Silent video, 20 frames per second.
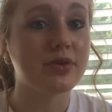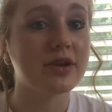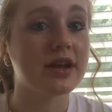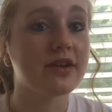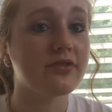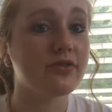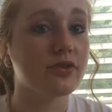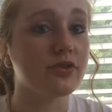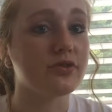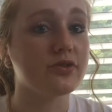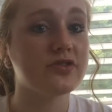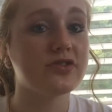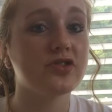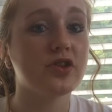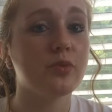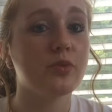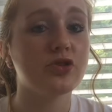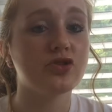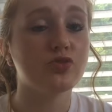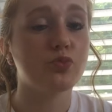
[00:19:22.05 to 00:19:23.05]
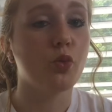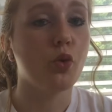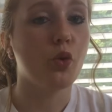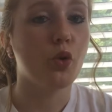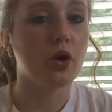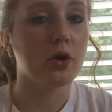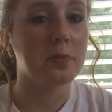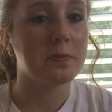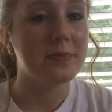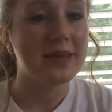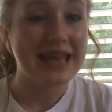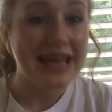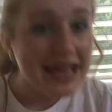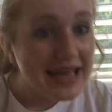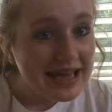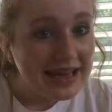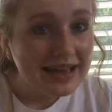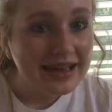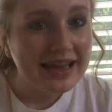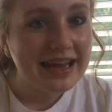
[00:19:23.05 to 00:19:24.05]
but I feel so much more me.